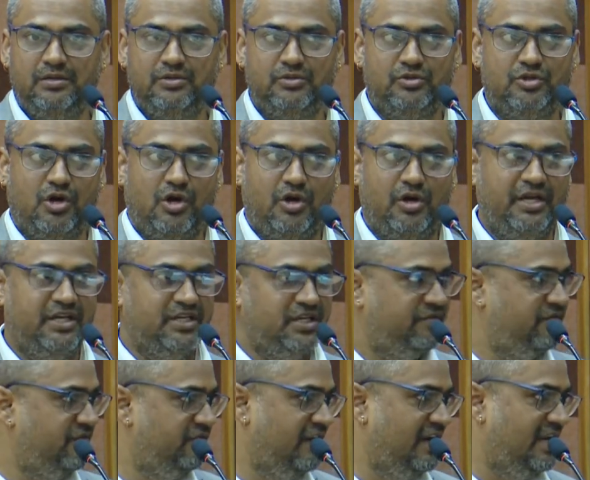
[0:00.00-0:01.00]
So
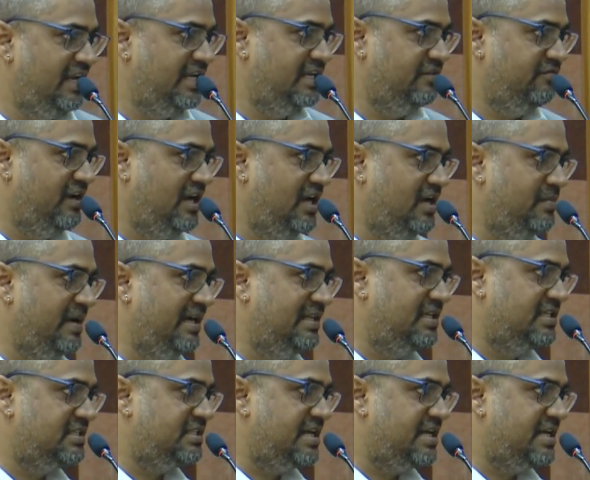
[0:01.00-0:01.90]
will it meet the